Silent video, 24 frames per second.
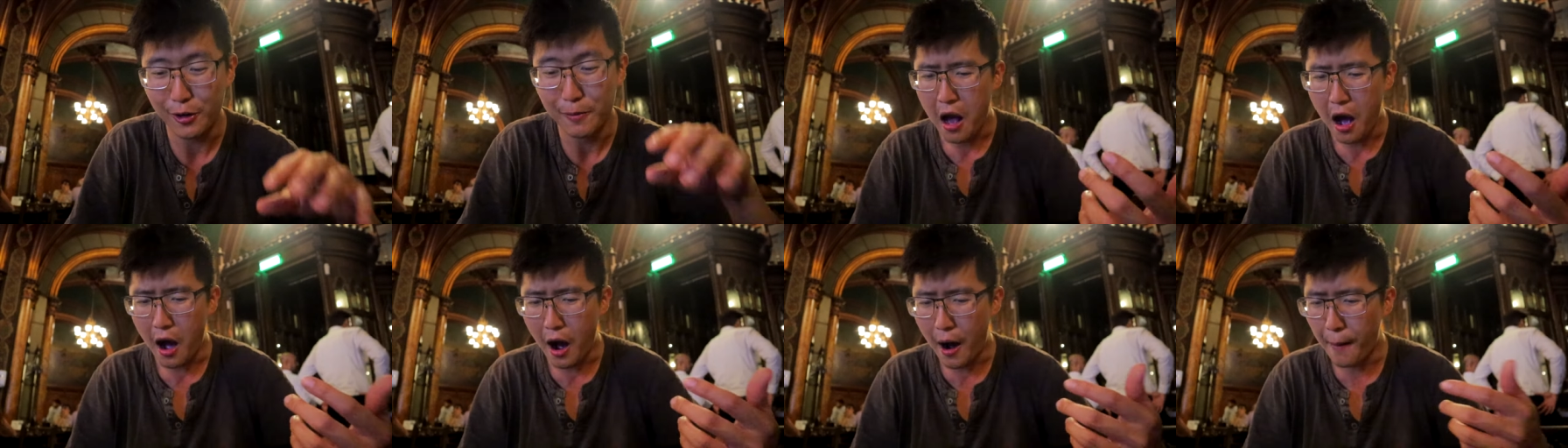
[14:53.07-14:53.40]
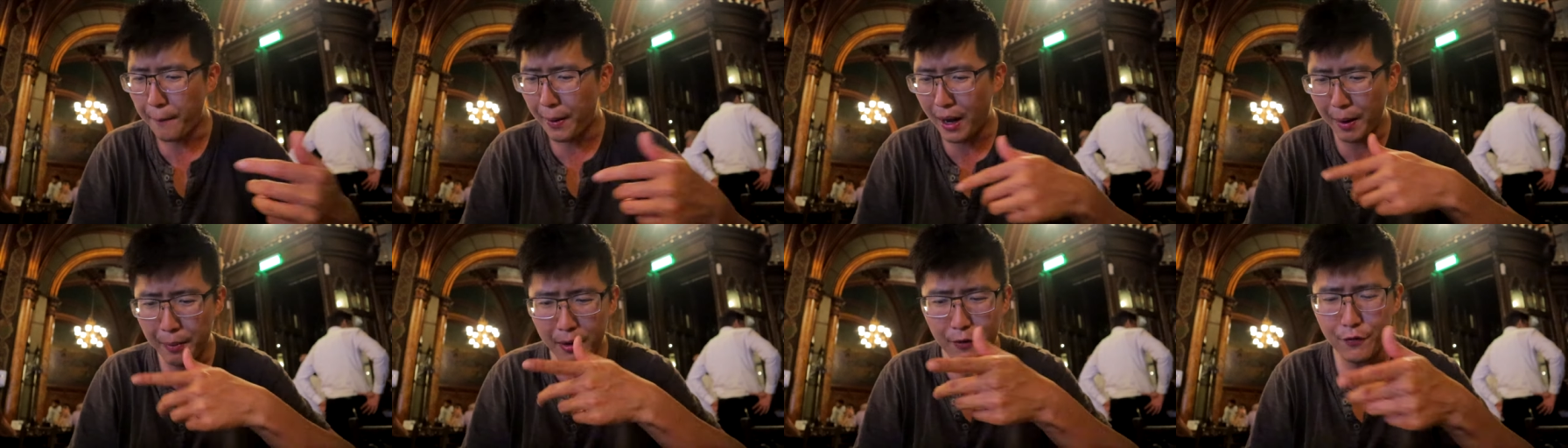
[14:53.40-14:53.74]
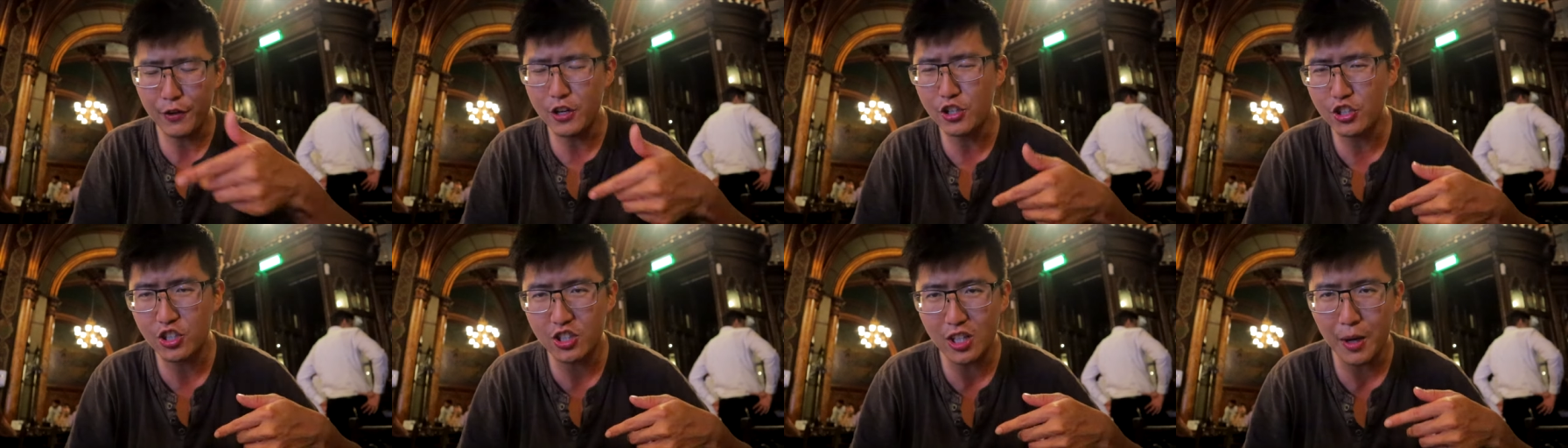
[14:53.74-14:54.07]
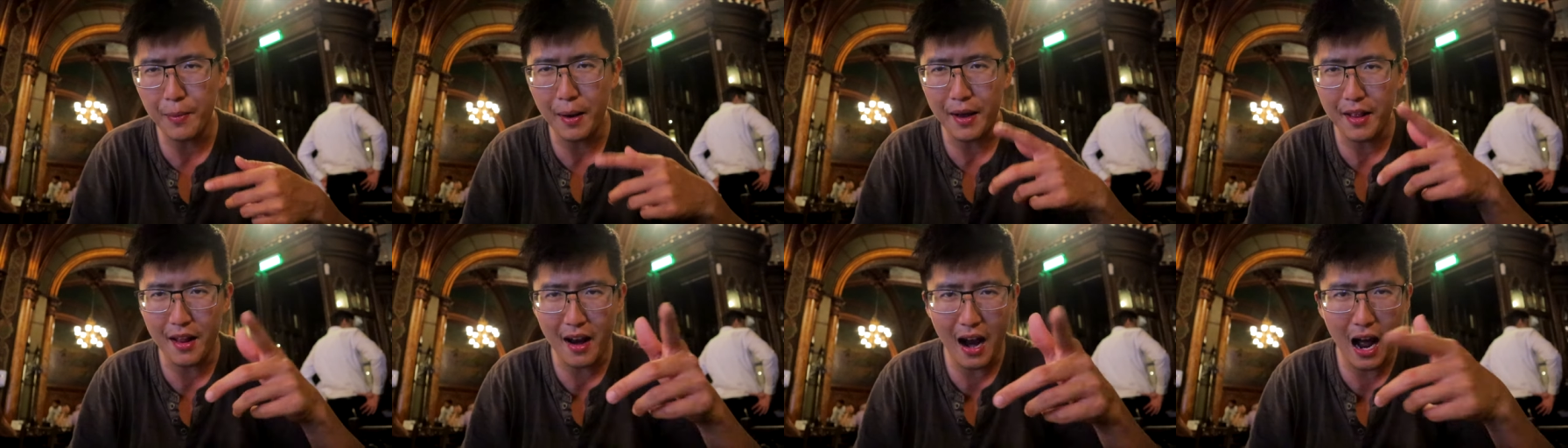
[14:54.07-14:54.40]
Uh, but I'm gonna finish this
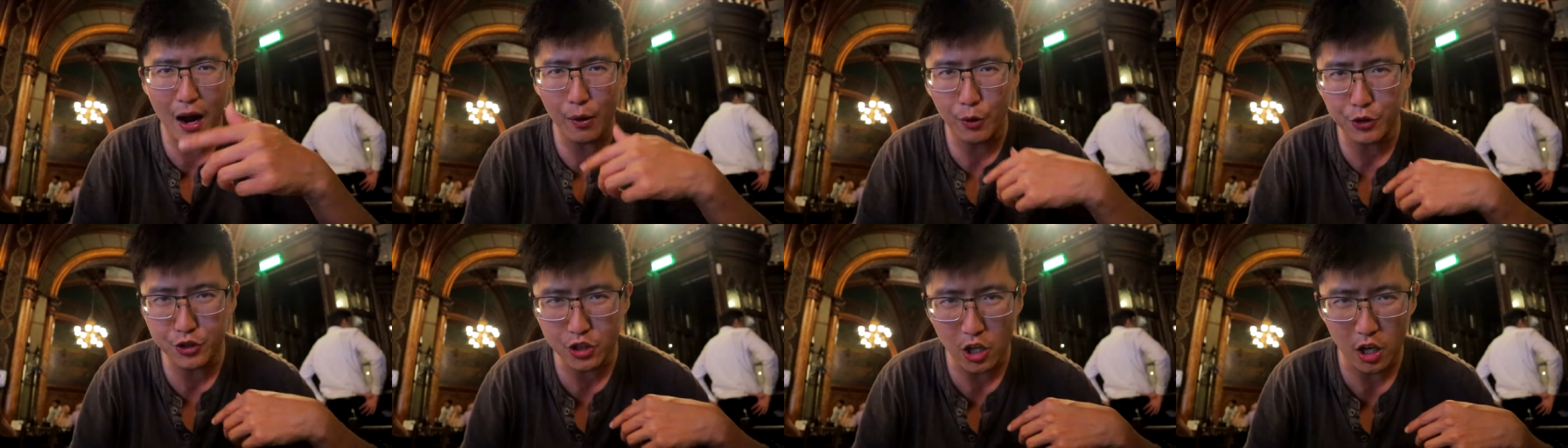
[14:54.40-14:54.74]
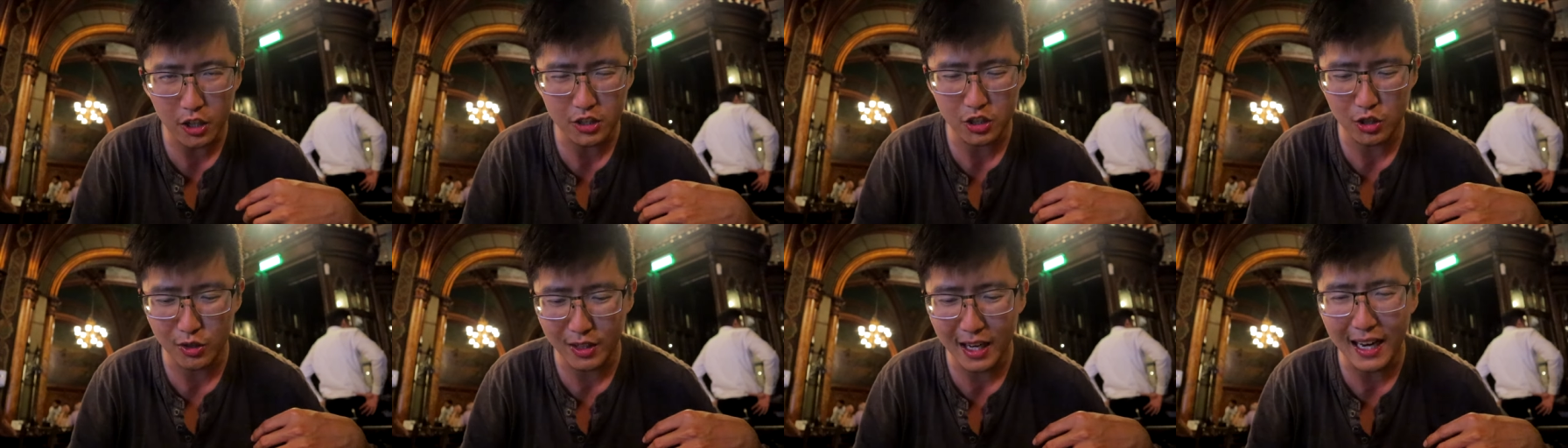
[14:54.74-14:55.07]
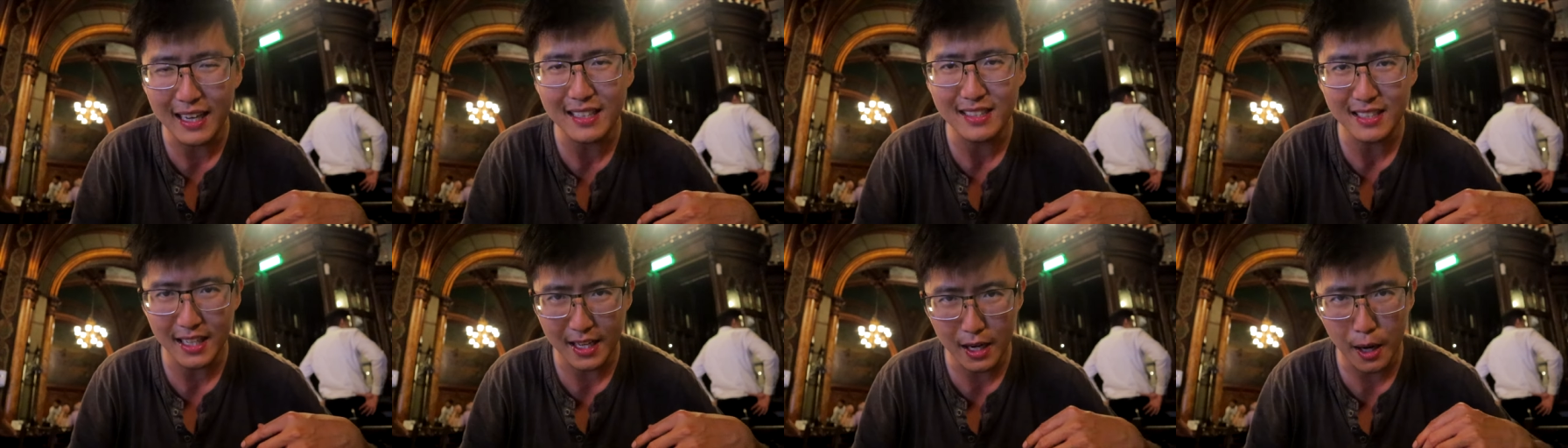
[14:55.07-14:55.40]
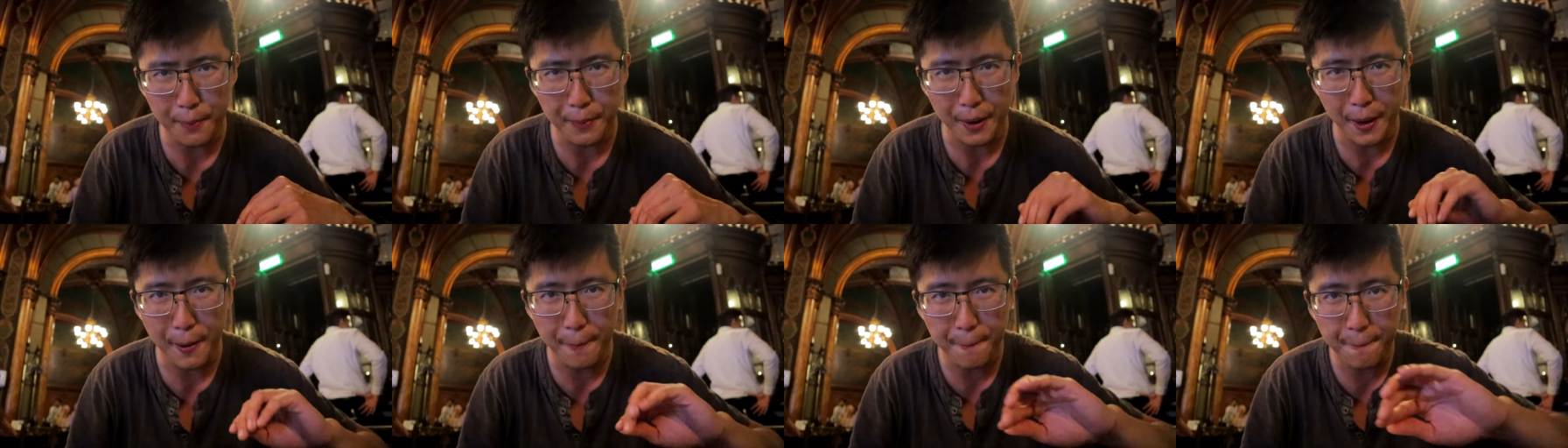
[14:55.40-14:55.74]
up, and then I will talk to you guys in
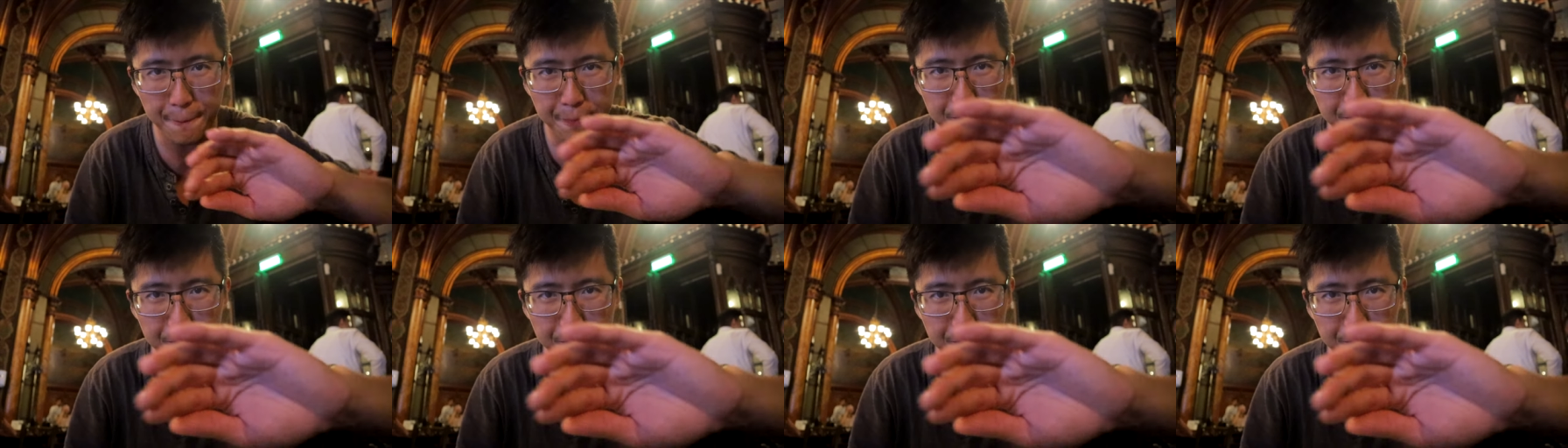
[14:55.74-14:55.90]
a bit.